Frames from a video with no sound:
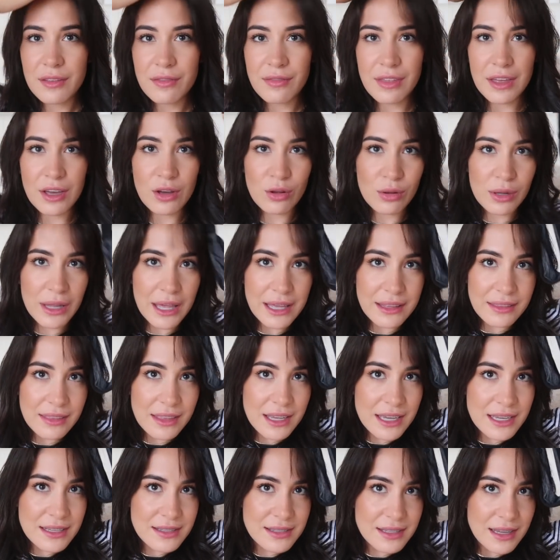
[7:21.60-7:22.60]
they go like
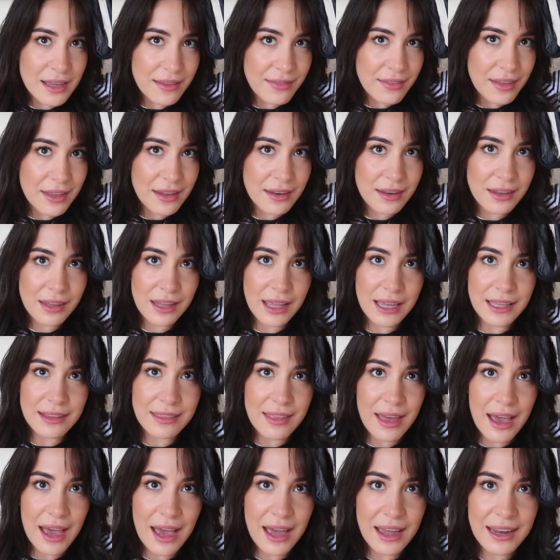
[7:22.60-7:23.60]
this and then like
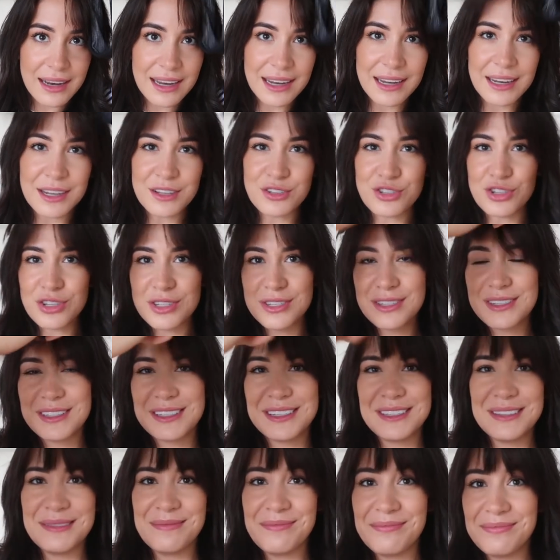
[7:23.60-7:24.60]
that, and it just,
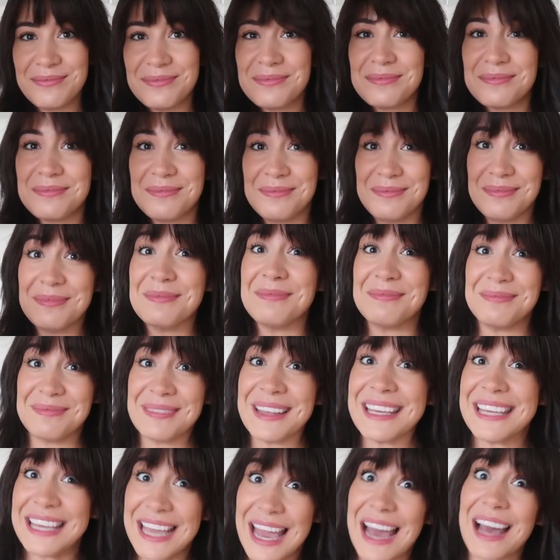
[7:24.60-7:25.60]

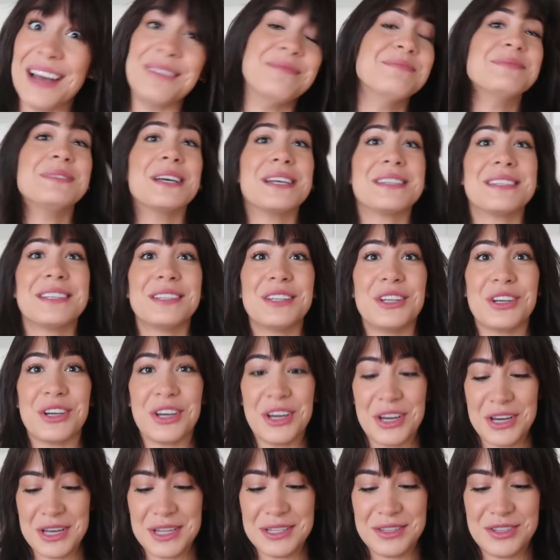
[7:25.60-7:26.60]
yeah, doesn't look
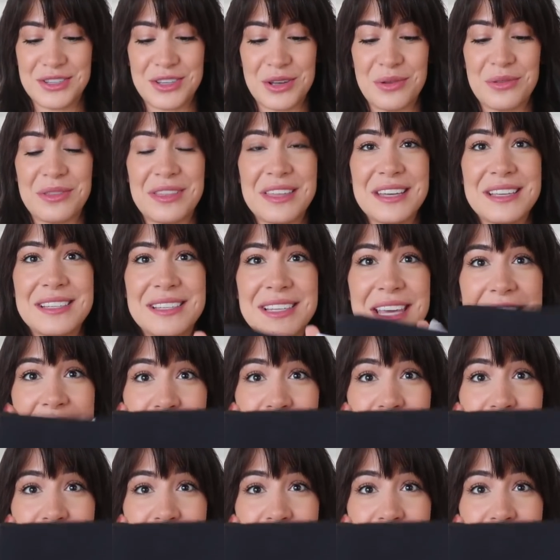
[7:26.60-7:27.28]
good. So this